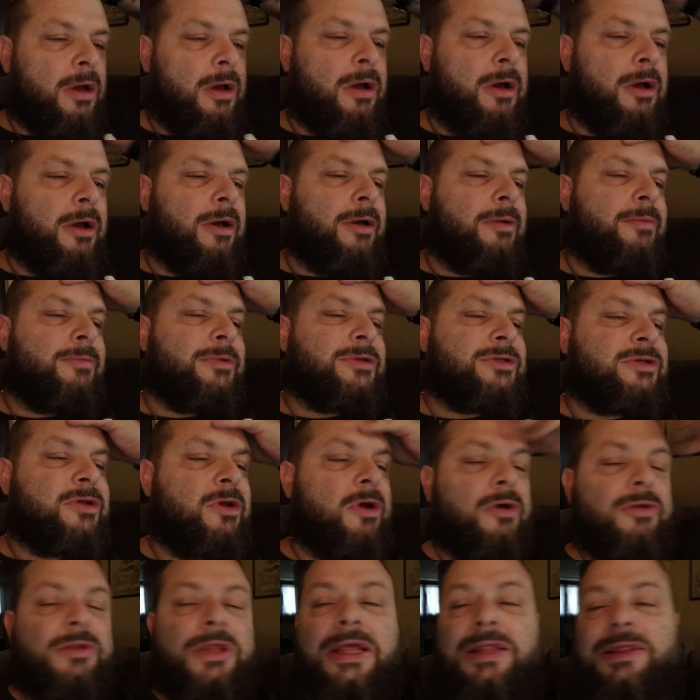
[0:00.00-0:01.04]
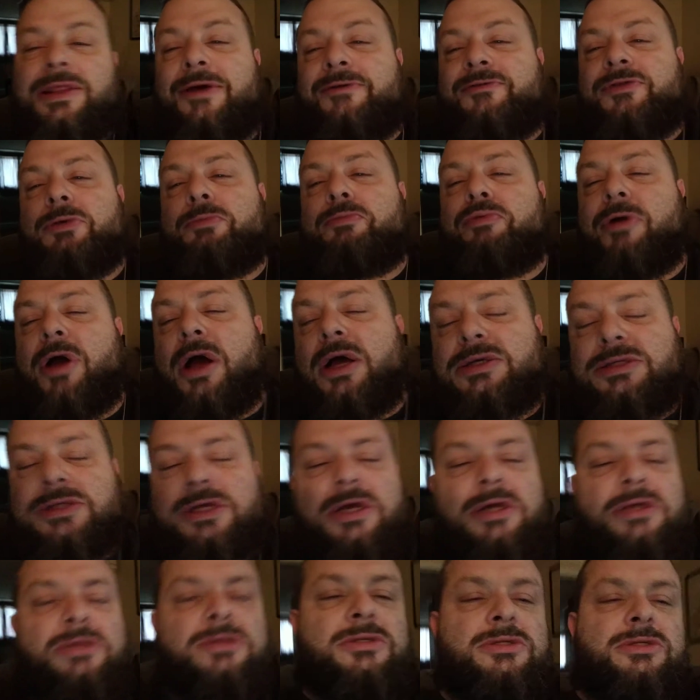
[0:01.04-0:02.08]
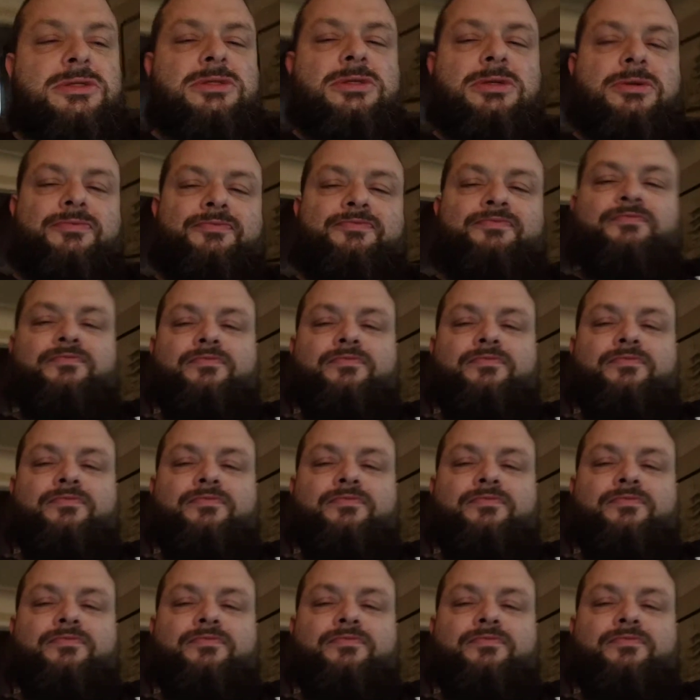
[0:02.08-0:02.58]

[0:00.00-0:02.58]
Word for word: Um, it's called They Live the Process.